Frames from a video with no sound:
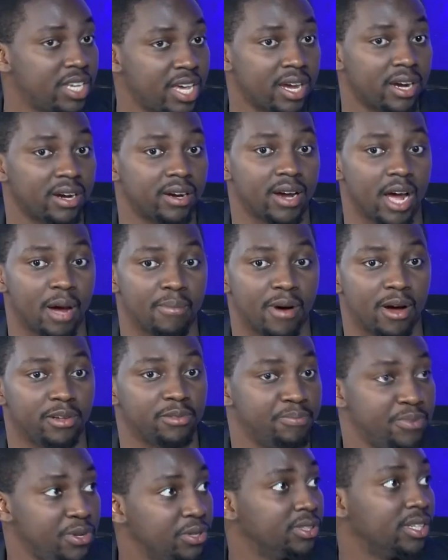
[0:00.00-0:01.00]
care about
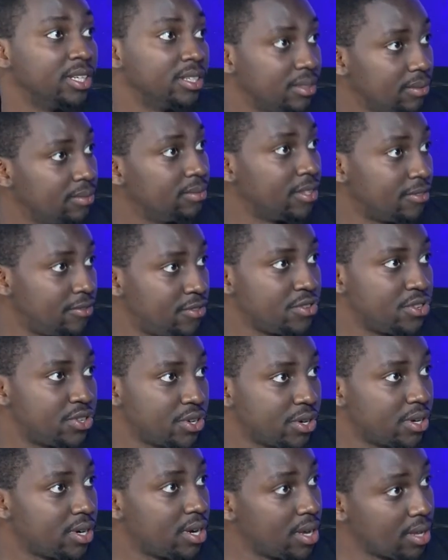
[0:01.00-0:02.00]
building the
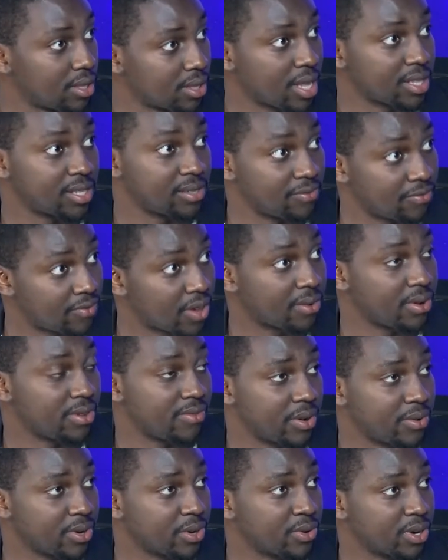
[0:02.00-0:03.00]
future. That's very,
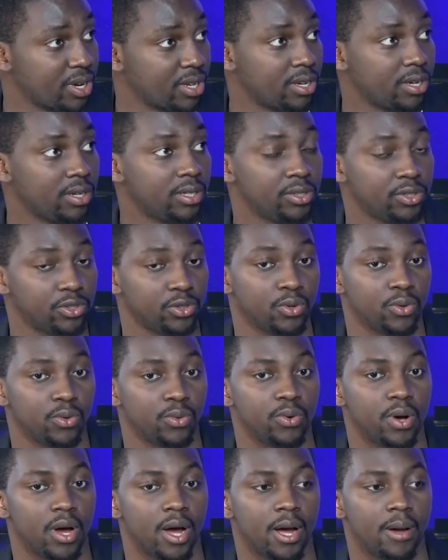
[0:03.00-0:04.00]
very critical. So,
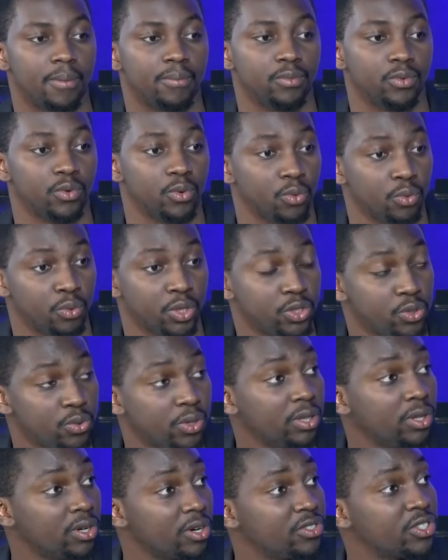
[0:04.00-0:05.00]
um, we do a
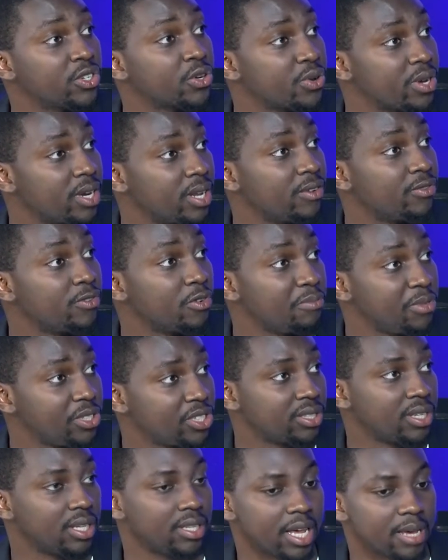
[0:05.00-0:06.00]
lot of screening for
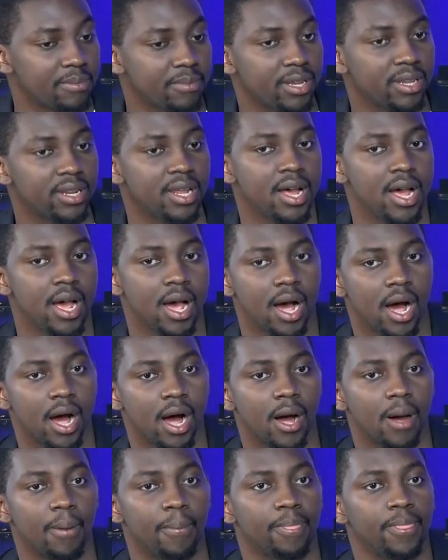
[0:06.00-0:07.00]
mission alignment.
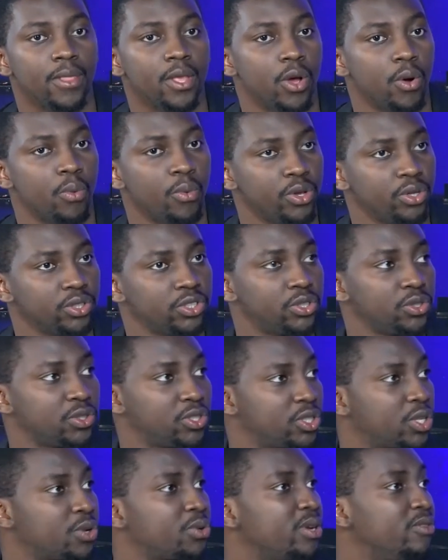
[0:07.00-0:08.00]
Um, we also
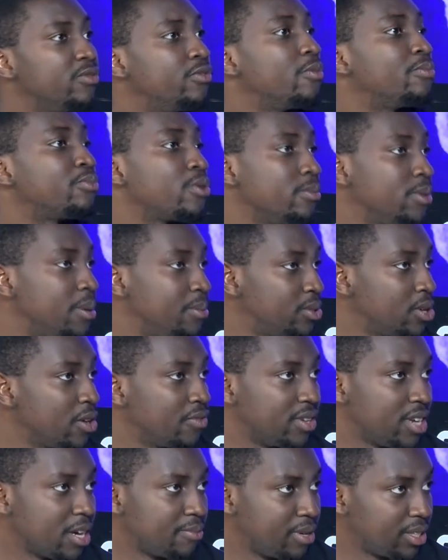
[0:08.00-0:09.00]
screen for
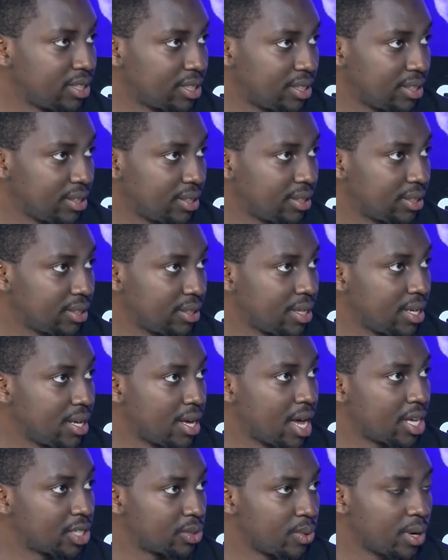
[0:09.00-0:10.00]
problem-solving abilities
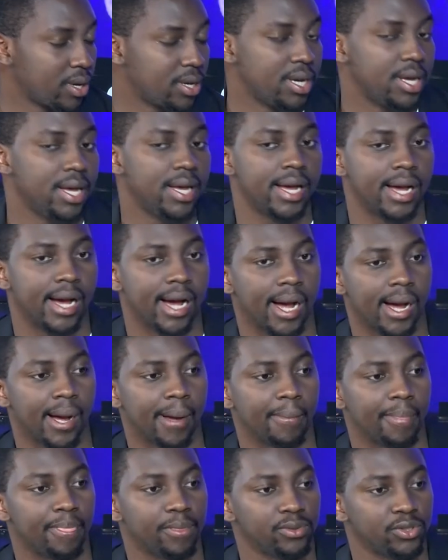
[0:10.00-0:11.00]
as well.
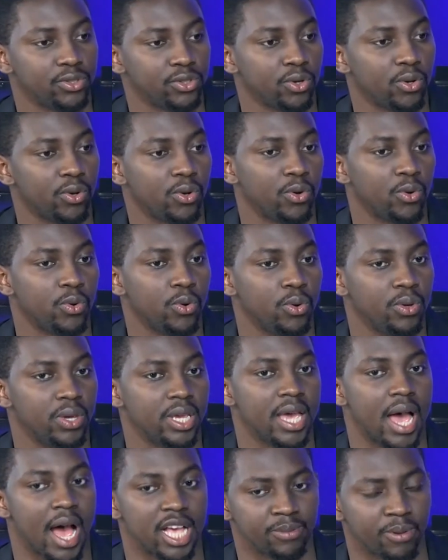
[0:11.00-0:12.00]
Um, so
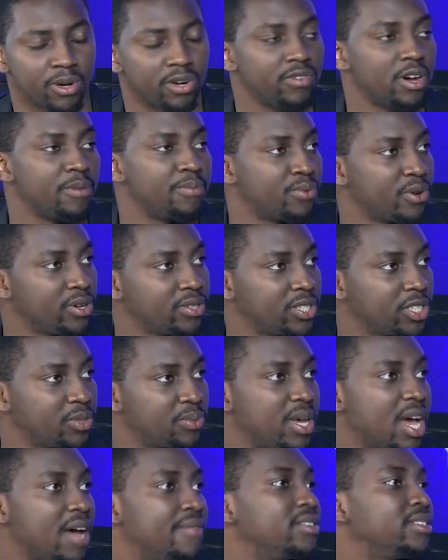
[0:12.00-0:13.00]
as part of our process, we
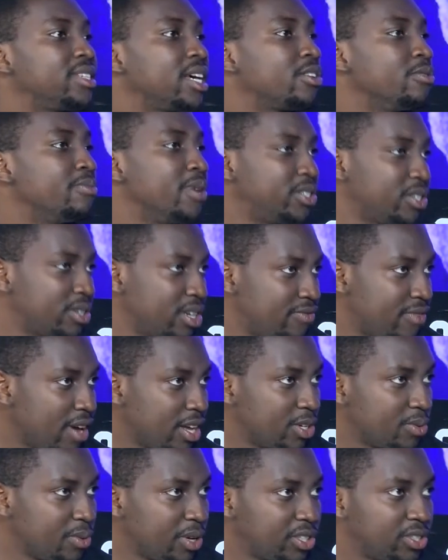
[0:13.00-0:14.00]
have psychometric
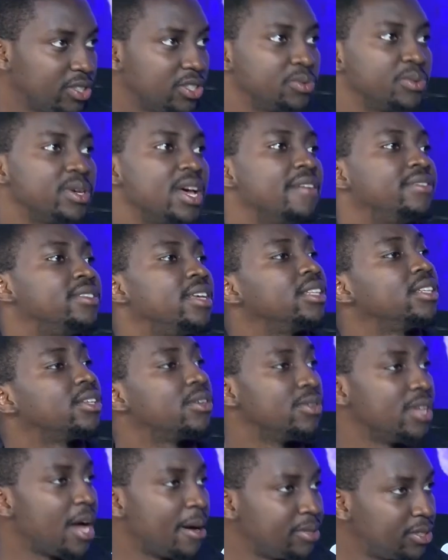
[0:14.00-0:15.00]
evaluations, we have
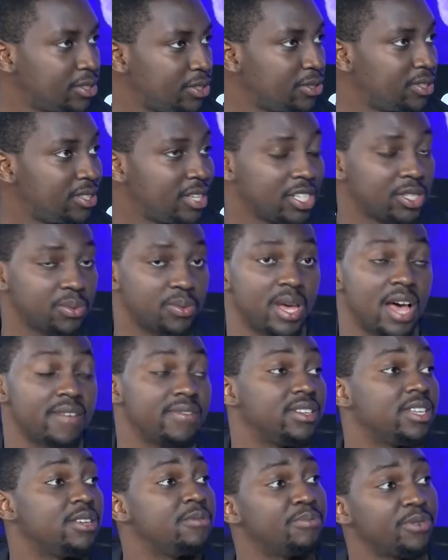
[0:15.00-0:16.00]
technical aptitude tests, we have an
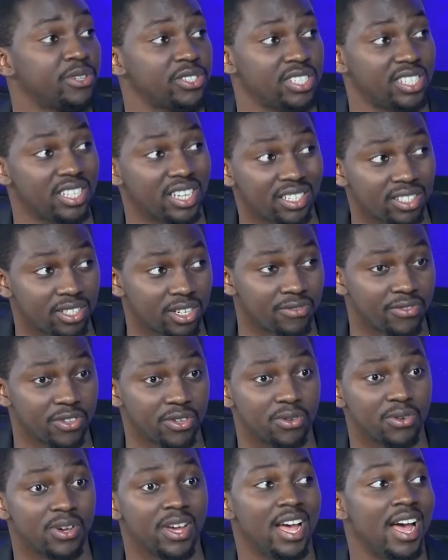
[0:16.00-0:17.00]
in-person
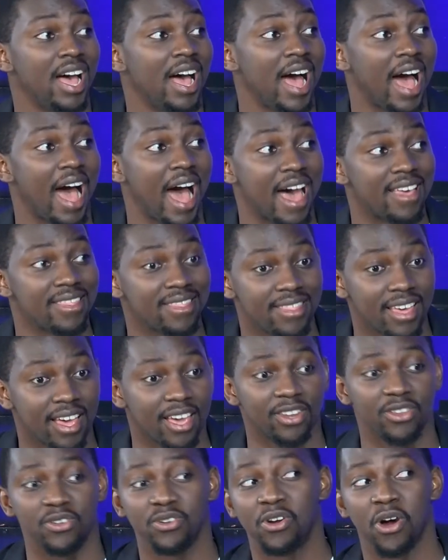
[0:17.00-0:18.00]
interview, and
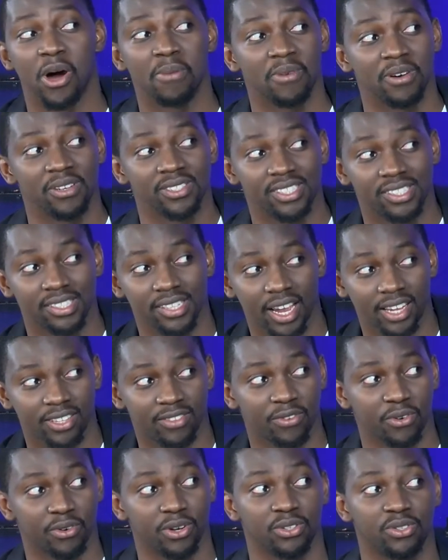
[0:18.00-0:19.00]
then you come on site
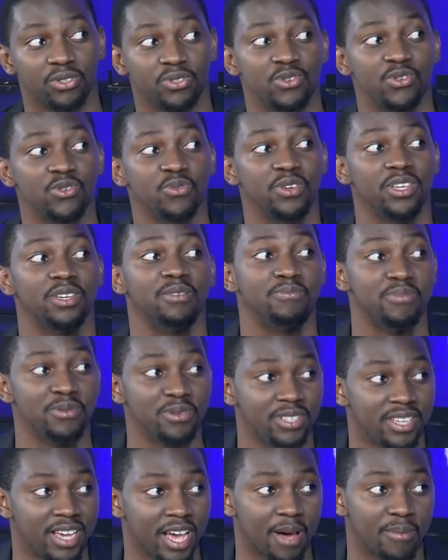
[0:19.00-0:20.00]
for a two-week
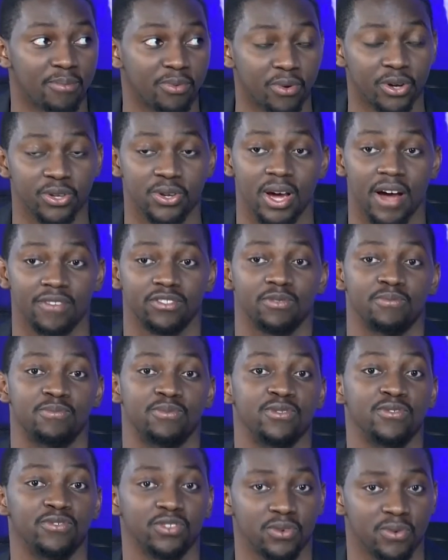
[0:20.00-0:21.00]
boot camp where you have to
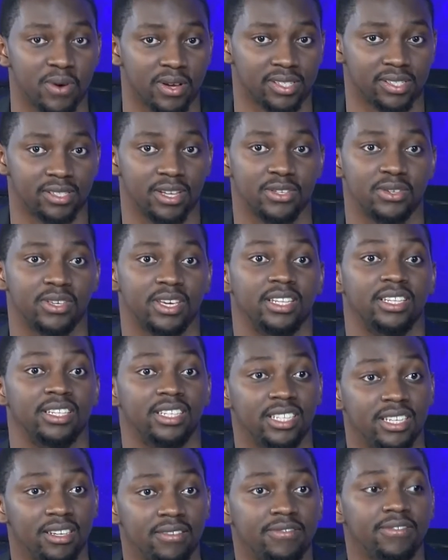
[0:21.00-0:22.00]
prove to us that you can
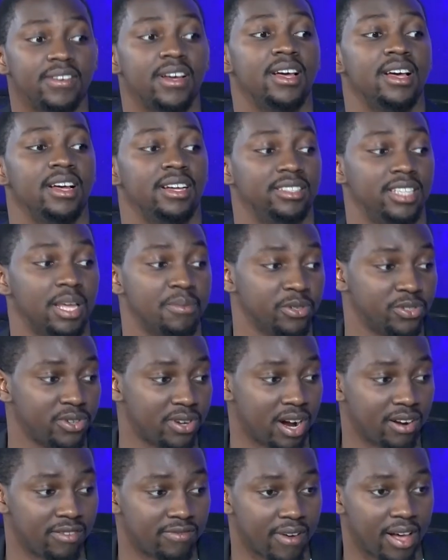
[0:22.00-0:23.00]
live, demonstrate
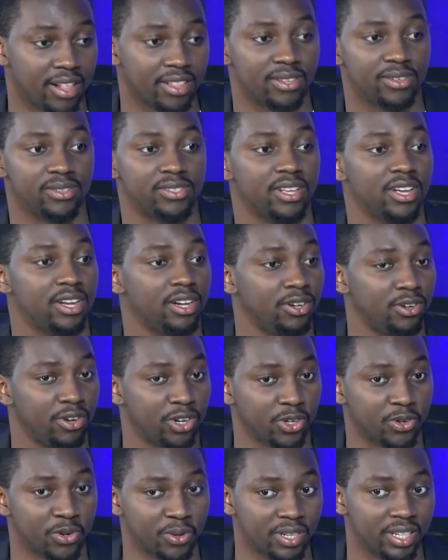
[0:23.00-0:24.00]
our values, learn
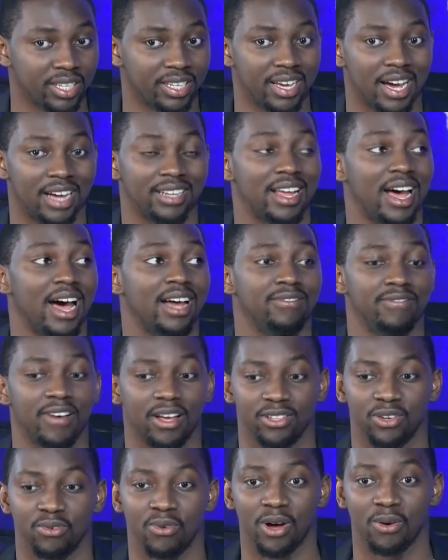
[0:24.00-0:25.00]
quickly, and add
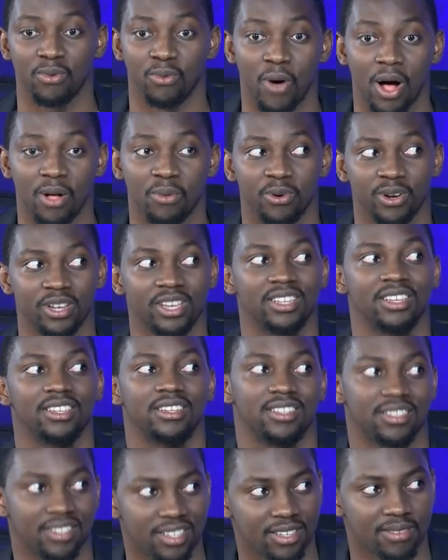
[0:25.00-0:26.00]
value while, while working in a
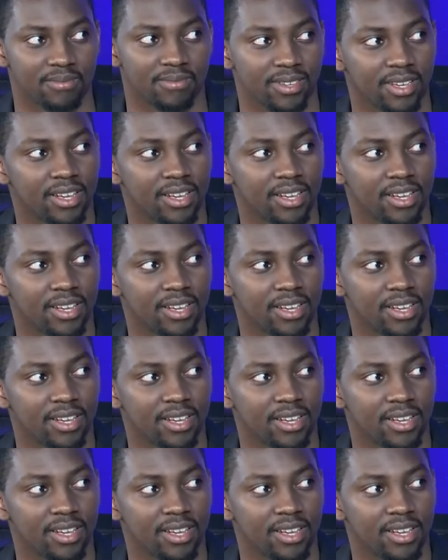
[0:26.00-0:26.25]
team.